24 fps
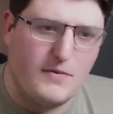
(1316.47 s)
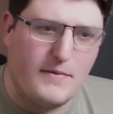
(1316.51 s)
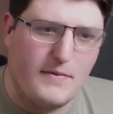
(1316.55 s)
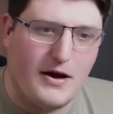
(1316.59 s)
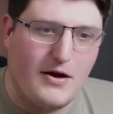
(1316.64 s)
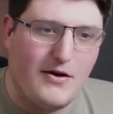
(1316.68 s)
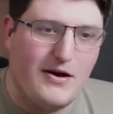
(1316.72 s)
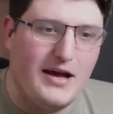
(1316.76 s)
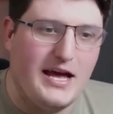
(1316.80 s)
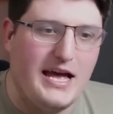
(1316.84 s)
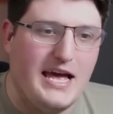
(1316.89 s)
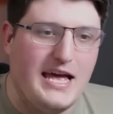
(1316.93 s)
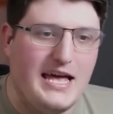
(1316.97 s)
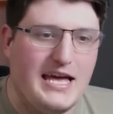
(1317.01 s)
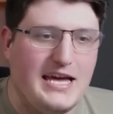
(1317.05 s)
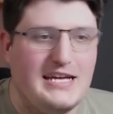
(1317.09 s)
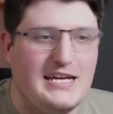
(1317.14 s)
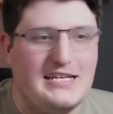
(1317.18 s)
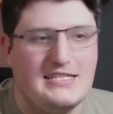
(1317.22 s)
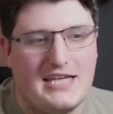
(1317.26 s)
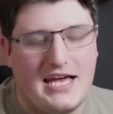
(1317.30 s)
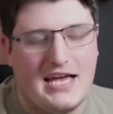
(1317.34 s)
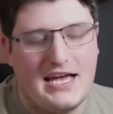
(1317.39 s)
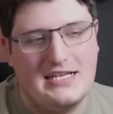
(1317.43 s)
about
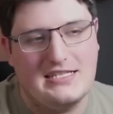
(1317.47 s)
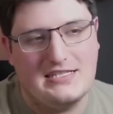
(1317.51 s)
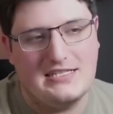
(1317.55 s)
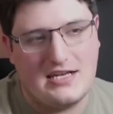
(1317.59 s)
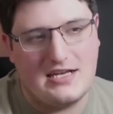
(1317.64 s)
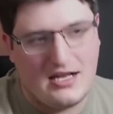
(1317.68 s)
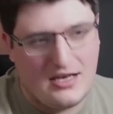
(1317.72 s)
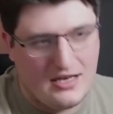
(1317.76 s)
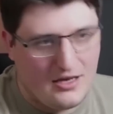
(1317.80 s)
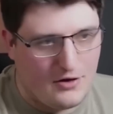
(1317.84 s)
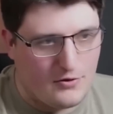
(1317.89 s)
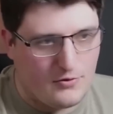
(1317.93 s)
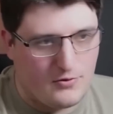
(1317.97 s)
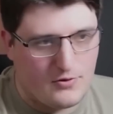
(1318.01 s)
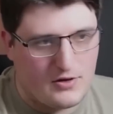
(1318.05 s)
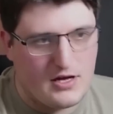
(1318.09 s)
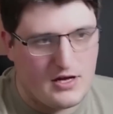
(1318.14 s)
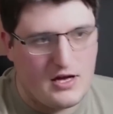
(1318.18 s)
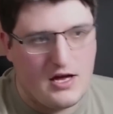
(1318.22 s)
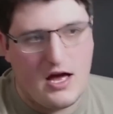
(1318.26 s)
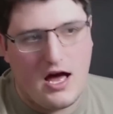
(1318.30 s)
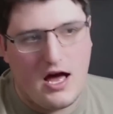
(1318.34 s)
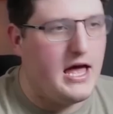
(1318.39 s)
is his cloak.